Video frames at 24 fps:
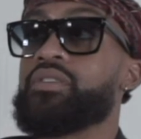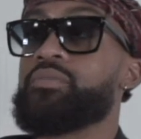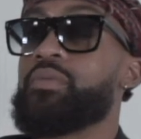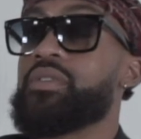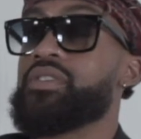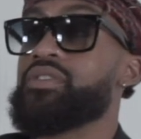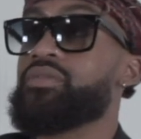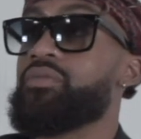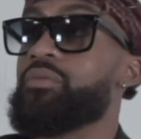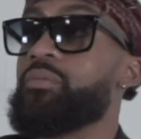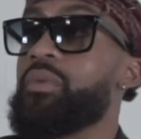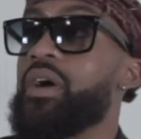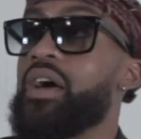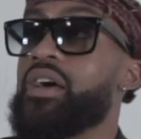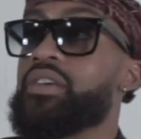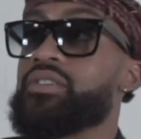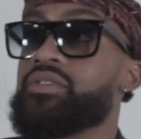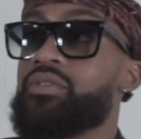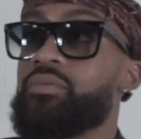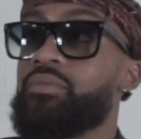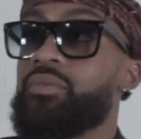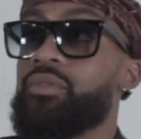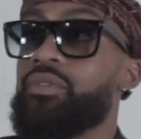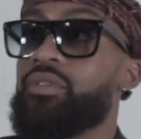especially with
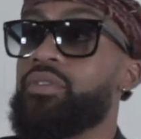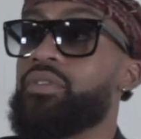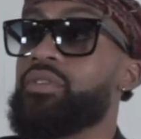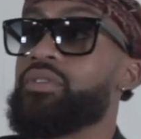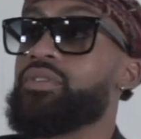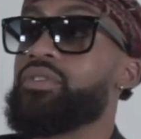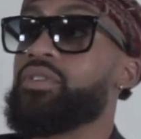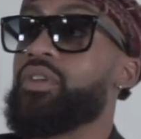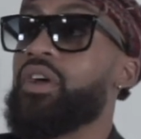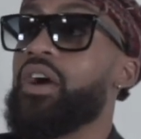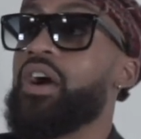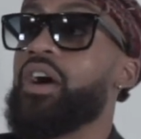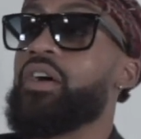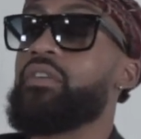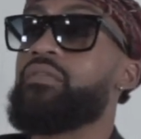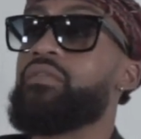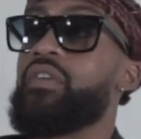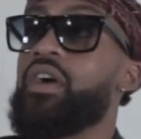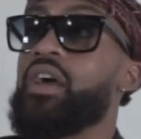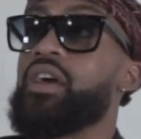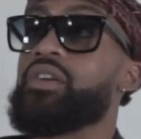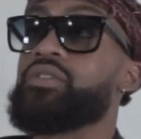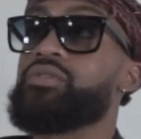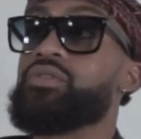basketball. How
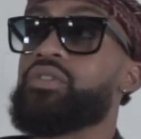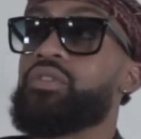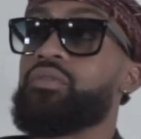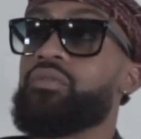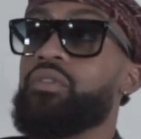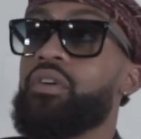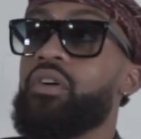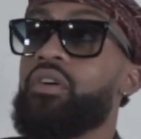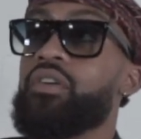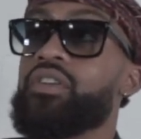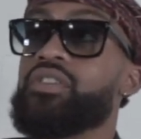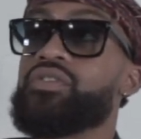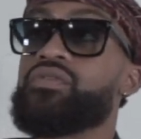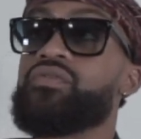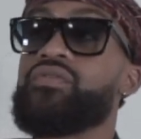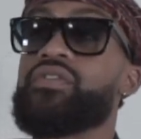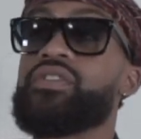fast you can run, all these